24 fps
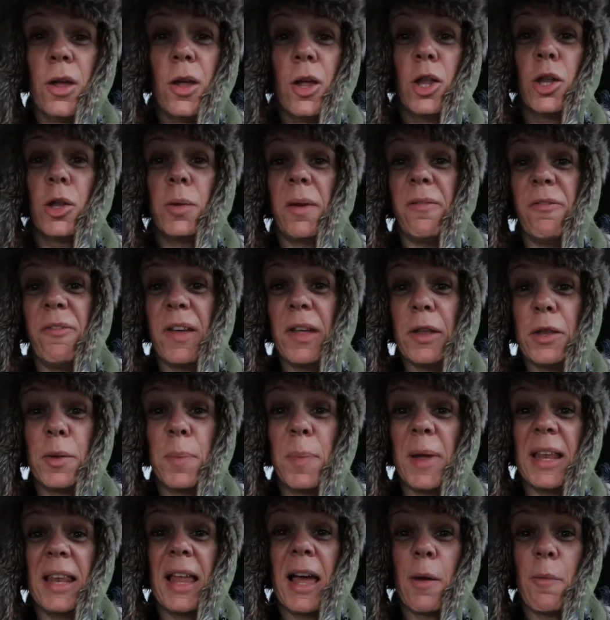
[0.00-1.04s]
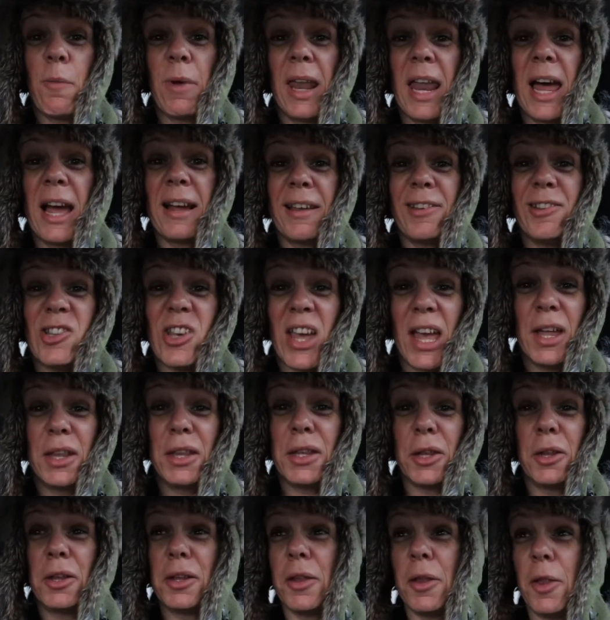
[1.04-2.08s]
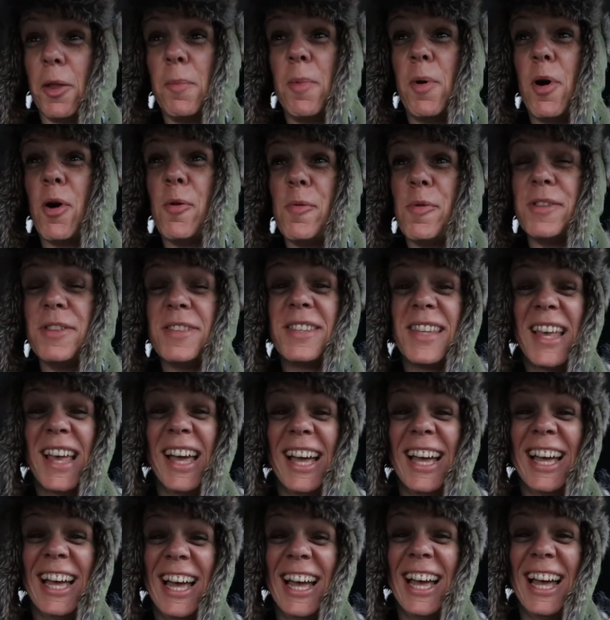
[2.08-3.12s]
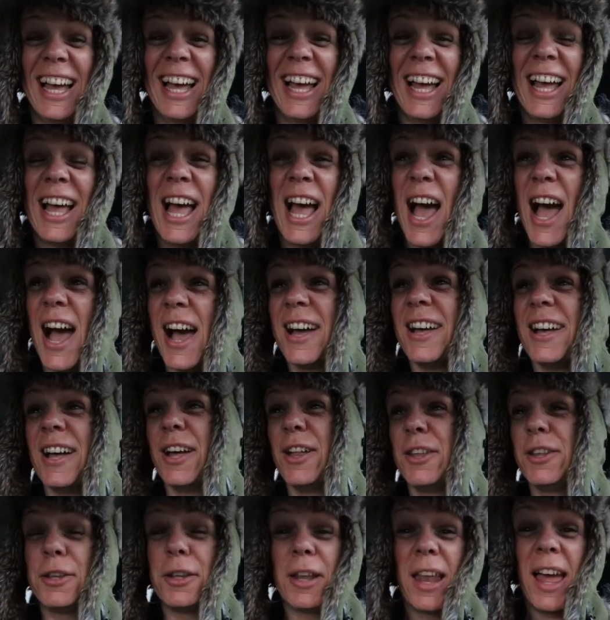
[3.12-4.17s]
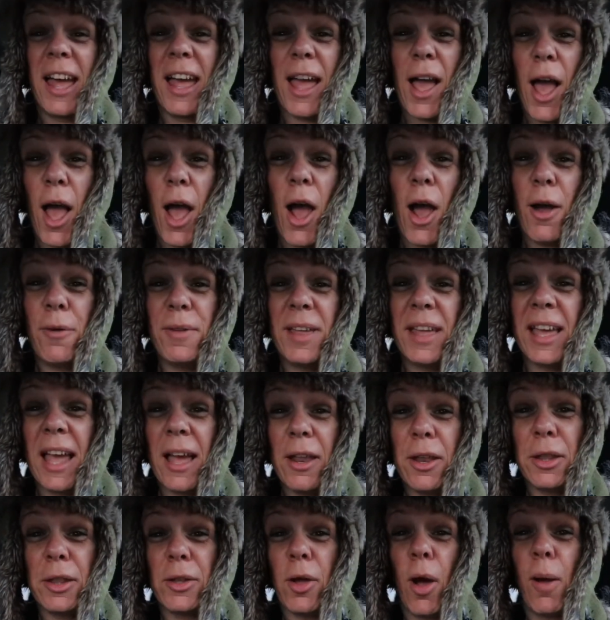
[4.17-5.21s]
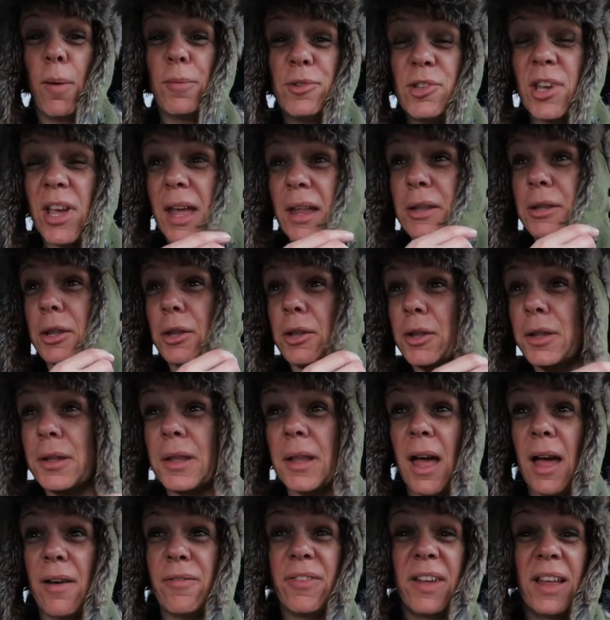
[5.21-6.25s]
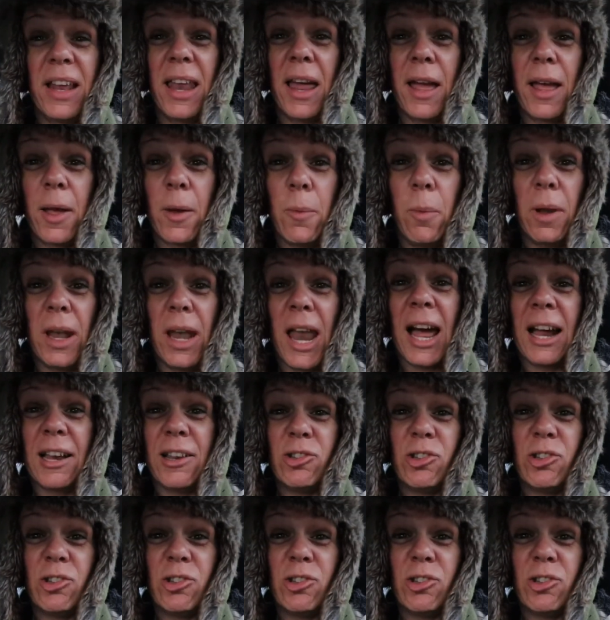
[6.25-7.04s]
So it feels a bit like we're light chasers at the moment. So like how you get storm chasers, I feel like we're light